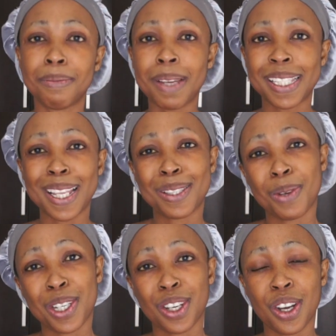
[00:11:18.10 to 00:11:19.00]
My son's
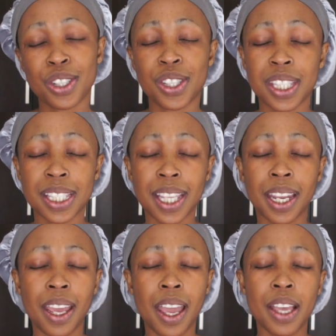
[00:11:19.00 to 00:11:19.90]
watching cartoons
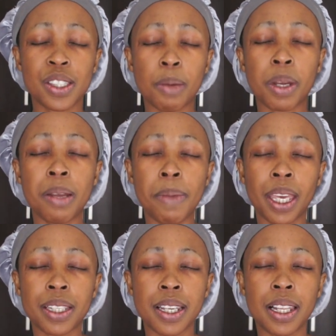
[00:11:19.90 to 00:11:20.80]
inside. So I'm going to
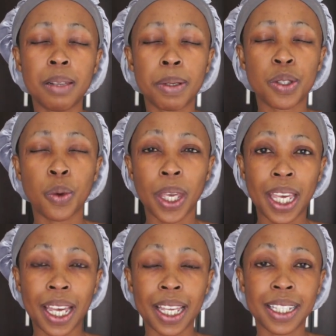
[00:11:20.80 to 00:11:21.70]
make it a little bit
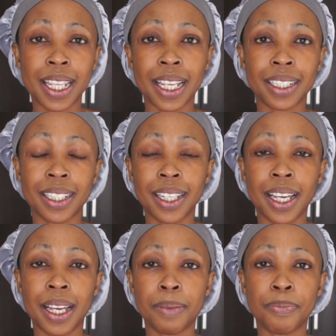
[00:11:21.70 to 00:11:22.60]
quicker than,
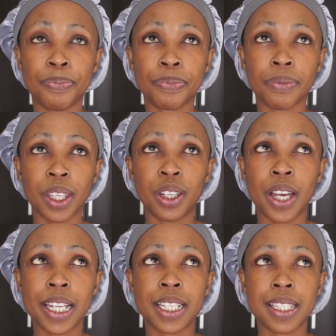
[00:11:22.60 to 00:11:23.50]
you know,
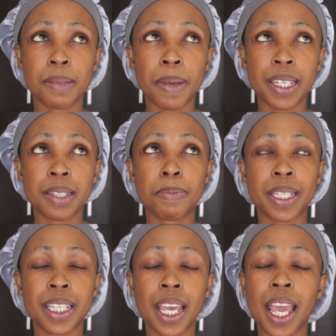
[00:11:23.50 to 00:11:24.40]
anticipated.
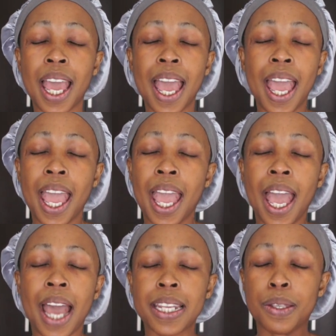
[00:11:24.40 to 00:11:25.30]
But
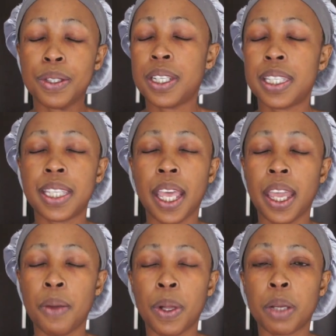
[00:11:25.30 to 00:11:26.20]
I just wanted to
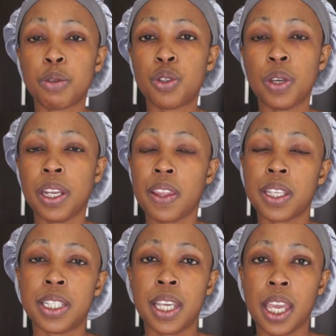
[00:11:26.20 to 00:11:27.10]
say welcome to
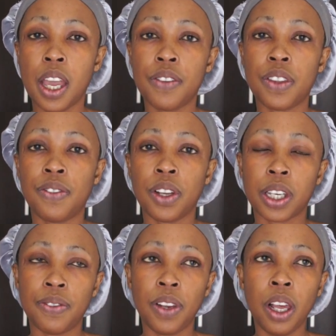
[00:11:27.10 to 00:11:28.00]
another day of the
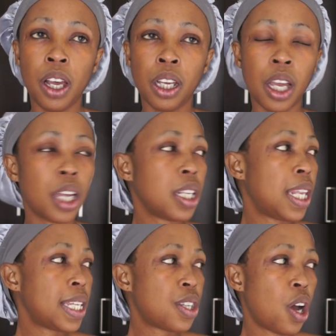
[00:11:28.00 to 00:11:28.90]
vloggy vlog.
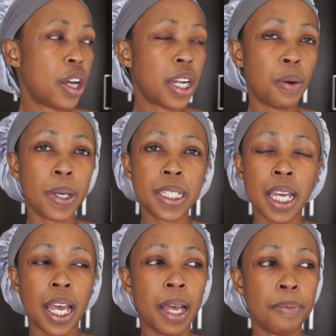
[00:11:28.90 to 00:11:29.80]
Later on, I want
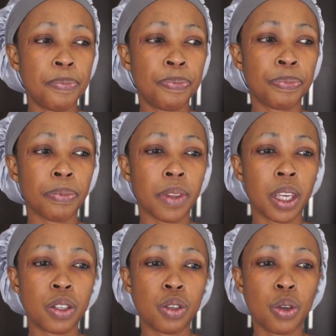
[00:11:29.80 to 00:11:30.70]

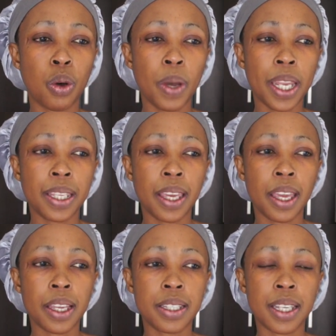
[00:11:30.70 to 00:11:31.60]
to go and
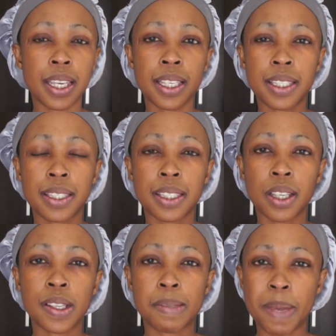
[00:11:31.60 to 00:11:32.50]
get his
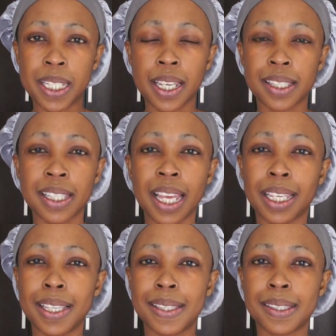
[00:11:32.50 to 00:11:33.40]
cosmetics,
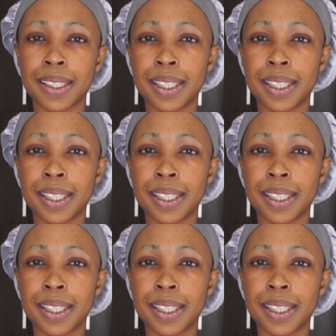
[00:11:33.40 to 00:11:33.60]
like his